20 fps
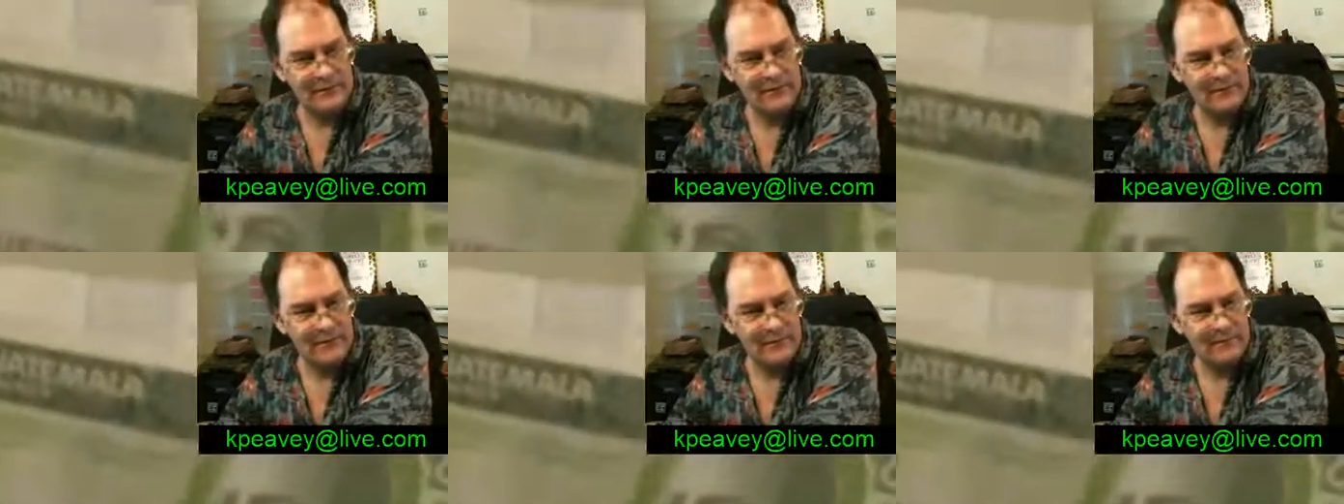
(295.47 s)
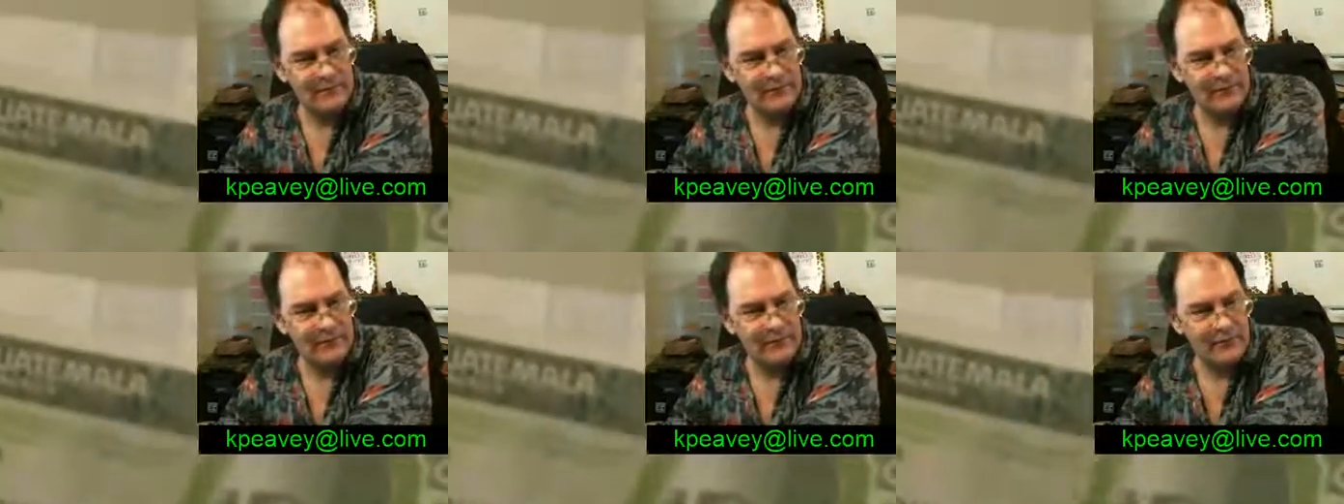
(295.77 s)
come
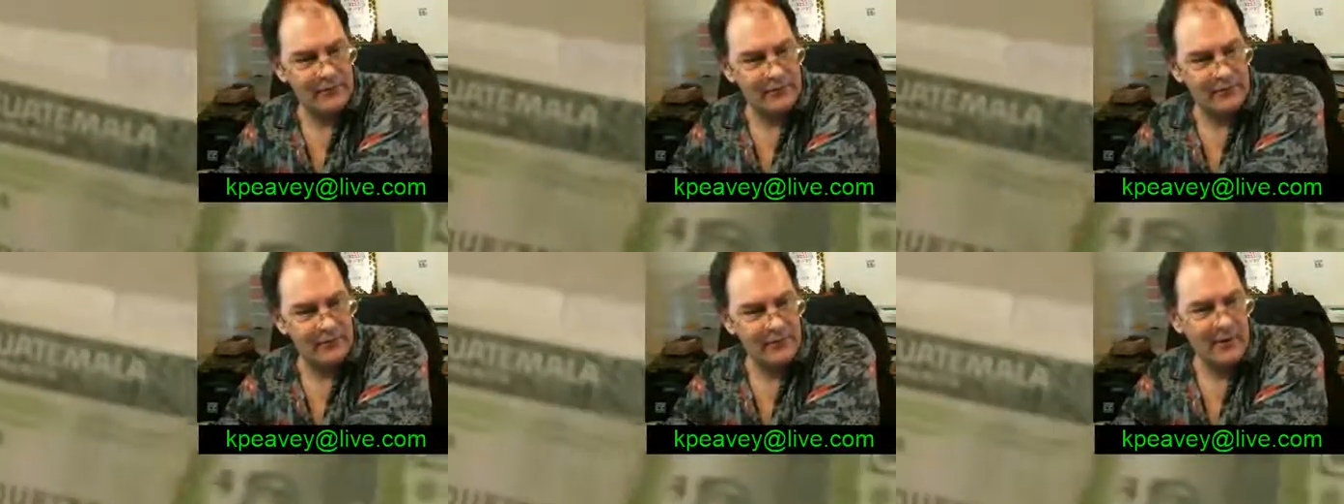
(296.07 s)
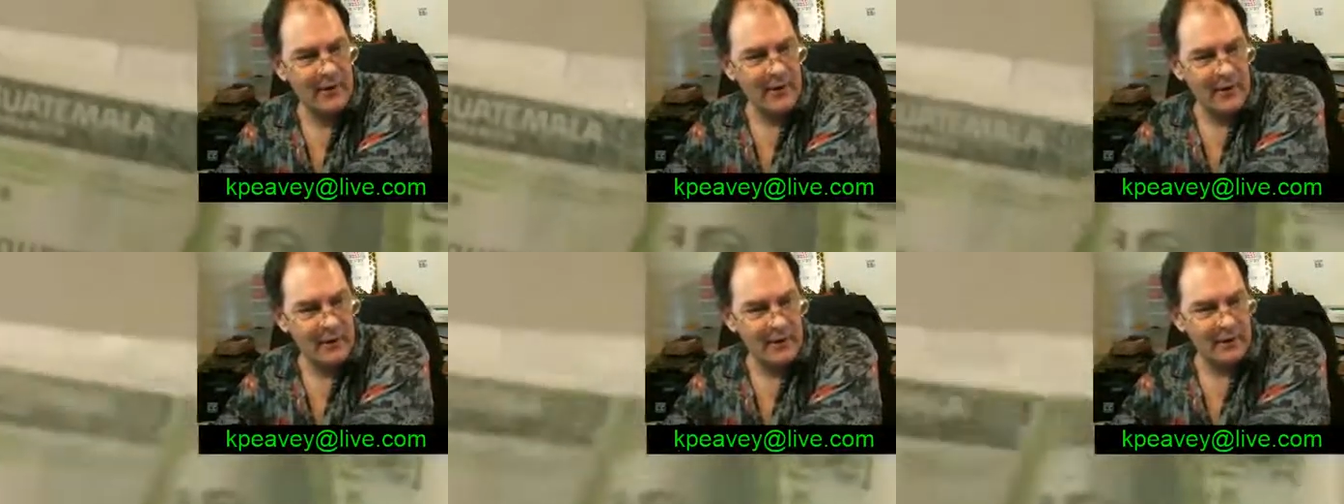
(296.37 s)
through.
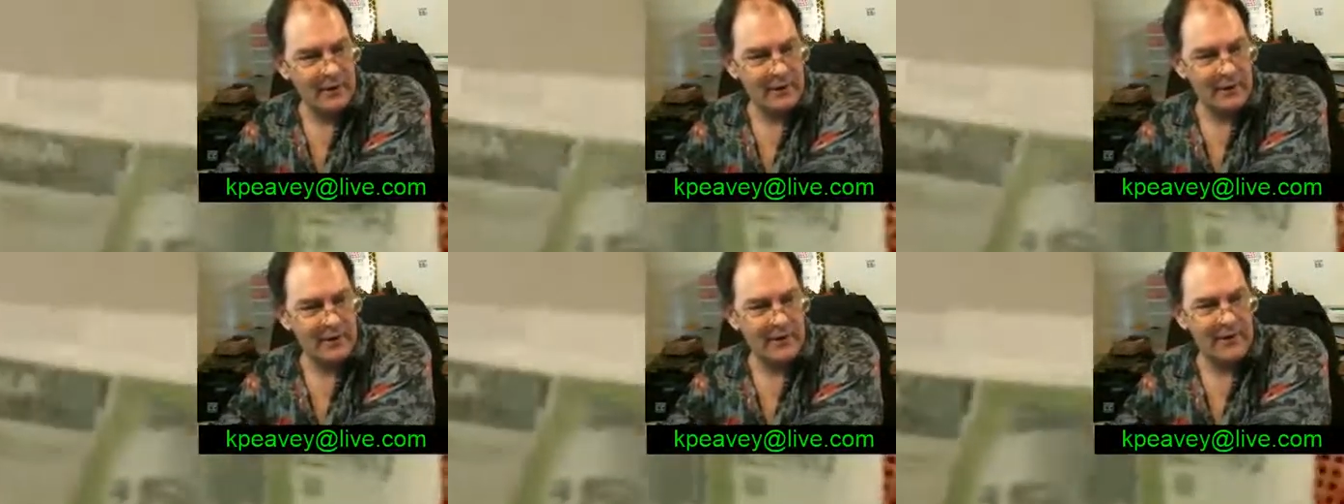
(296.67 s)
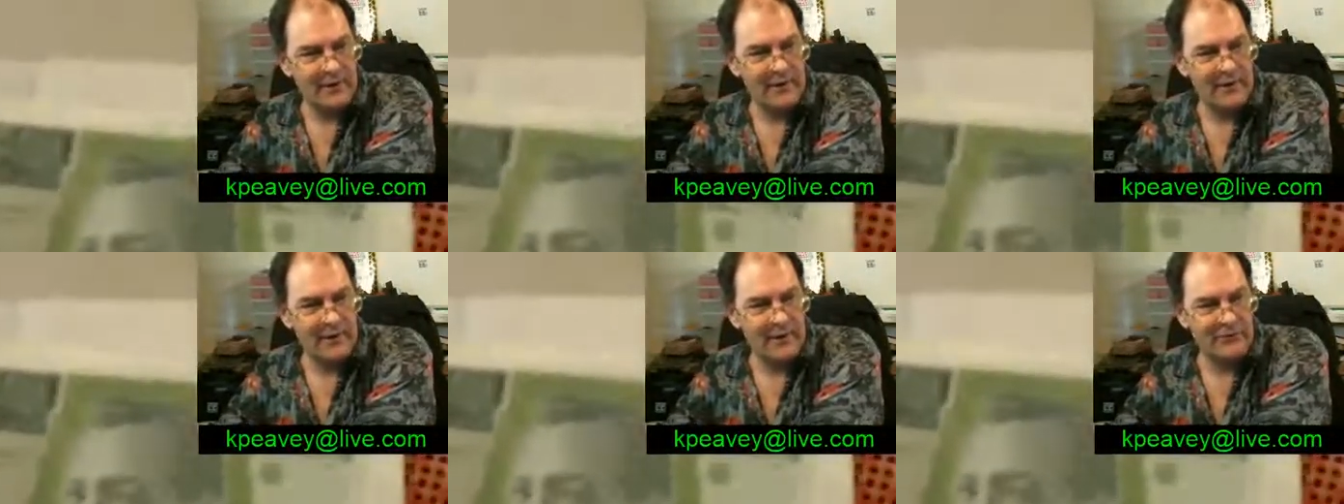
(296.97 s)
Look at that
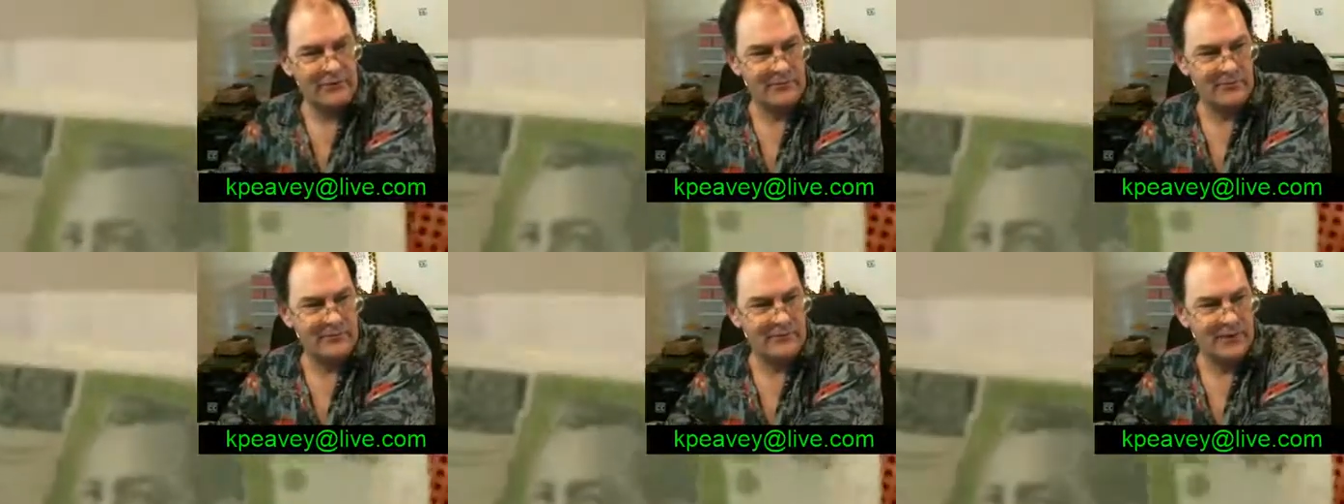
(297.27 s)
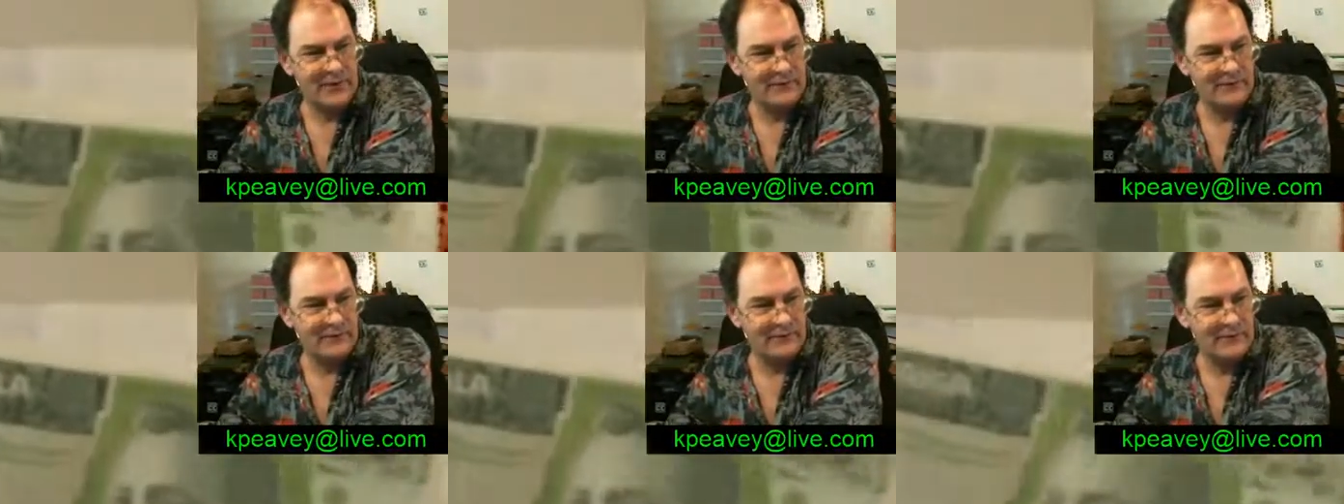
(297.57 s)
handsome
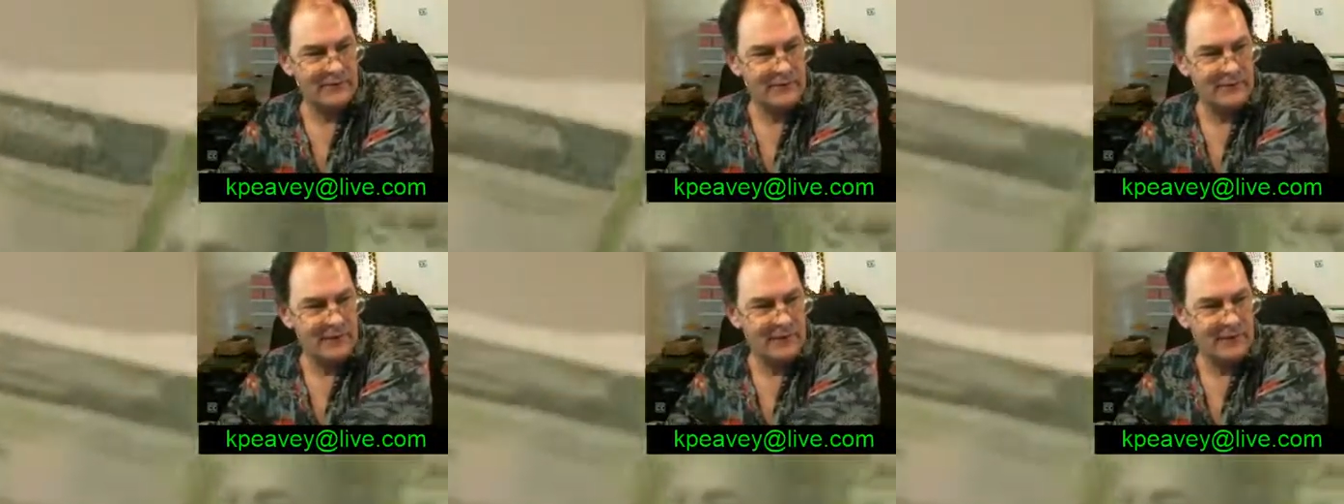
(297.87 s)
devil.